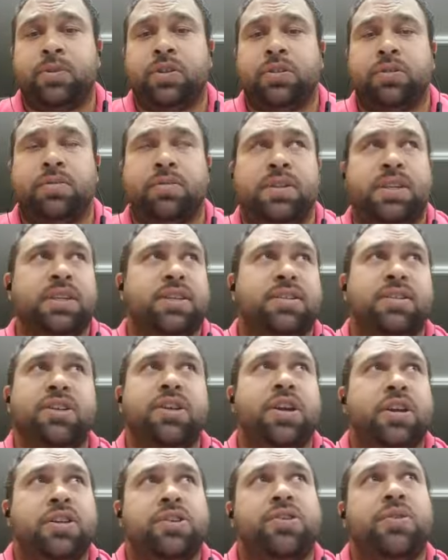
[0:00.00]
There's,
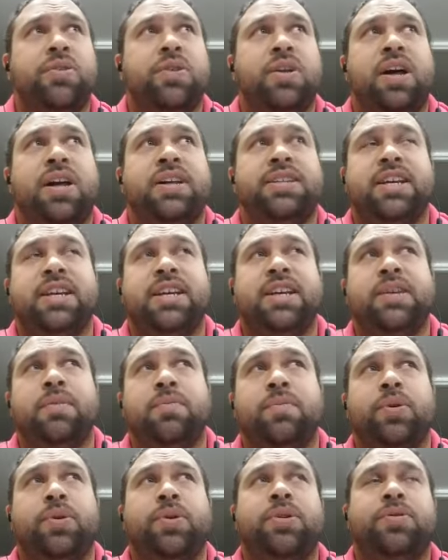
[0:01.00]
2 guys kicking the
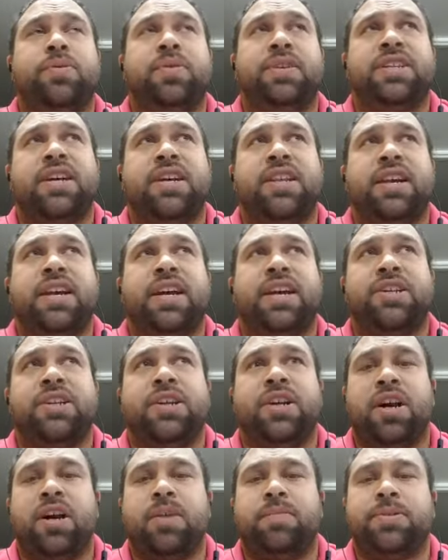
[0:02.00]
ball to each other, catching
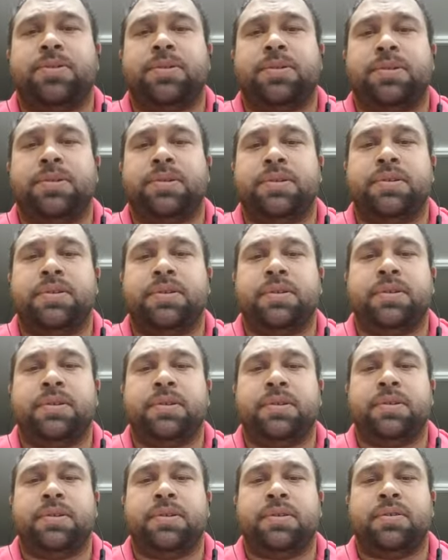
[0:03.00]
high balls.
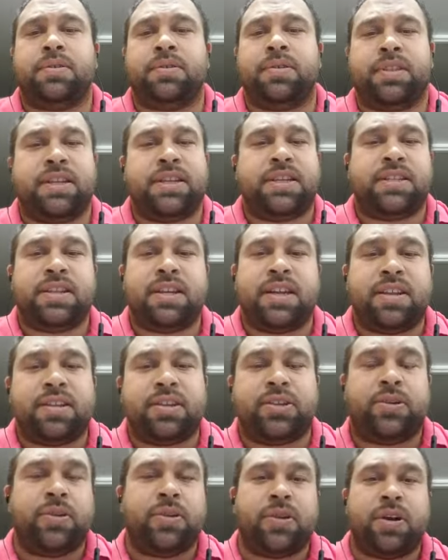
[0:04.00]
There's another
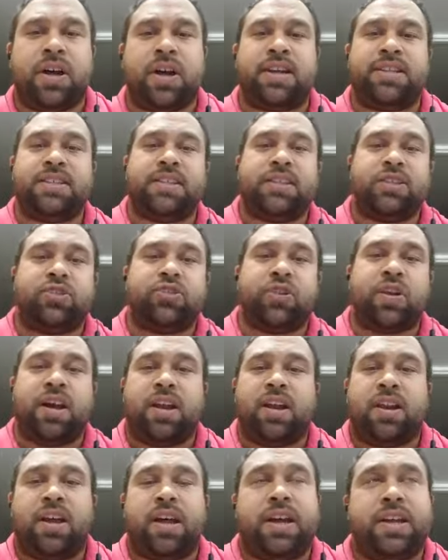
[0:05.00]
2 guys in the try
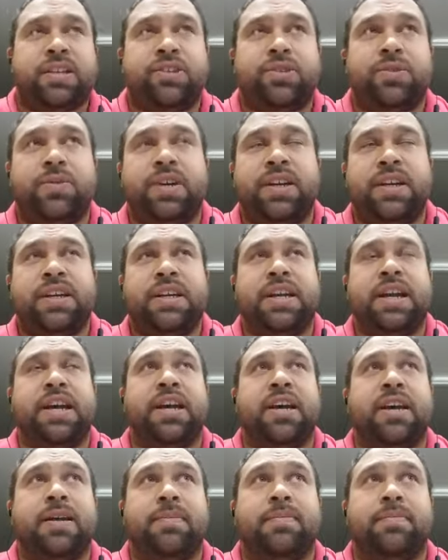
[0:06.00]
line doing
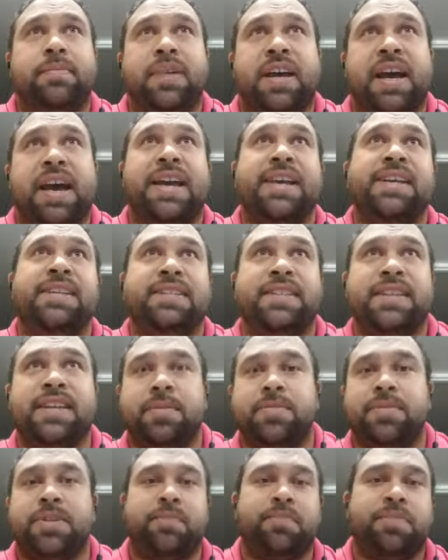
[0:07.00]
A
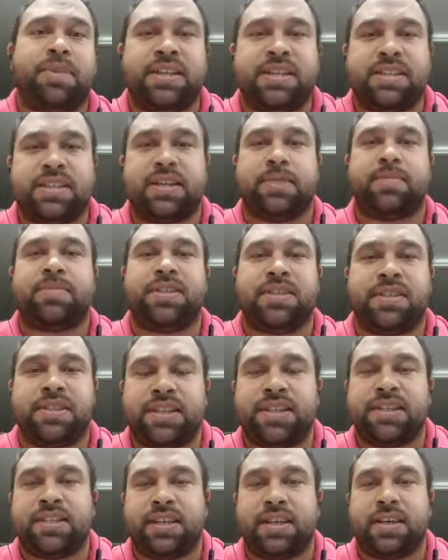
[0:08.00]
skips and B skips and C
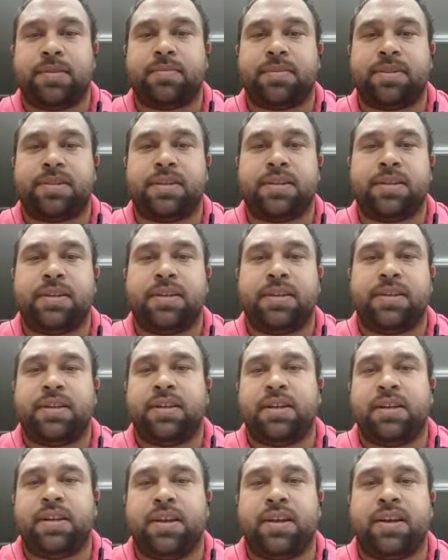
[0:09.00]
skips.
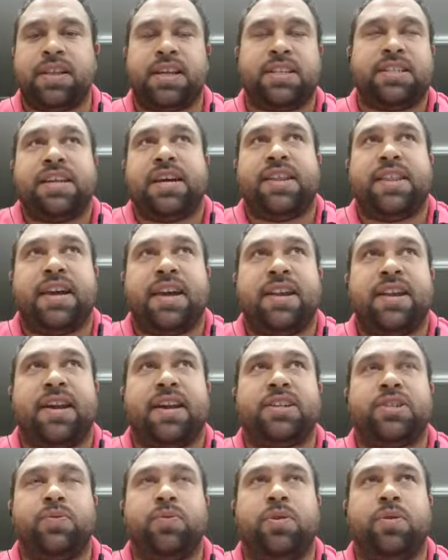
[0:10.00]
That's how they like
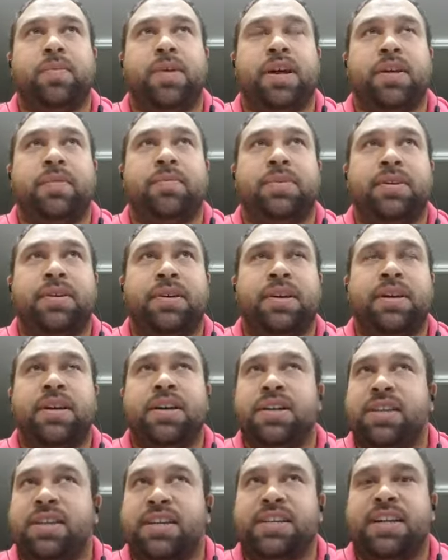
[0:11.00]
to warm up.
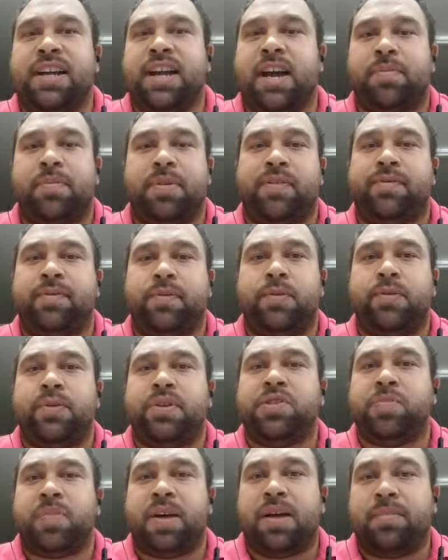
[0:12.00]
There's a couple of forwards
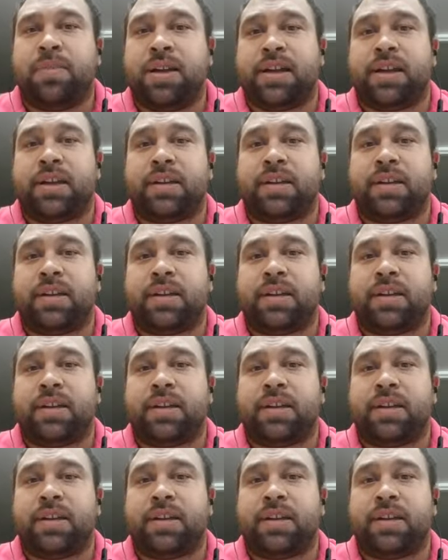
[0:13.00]
pummeling.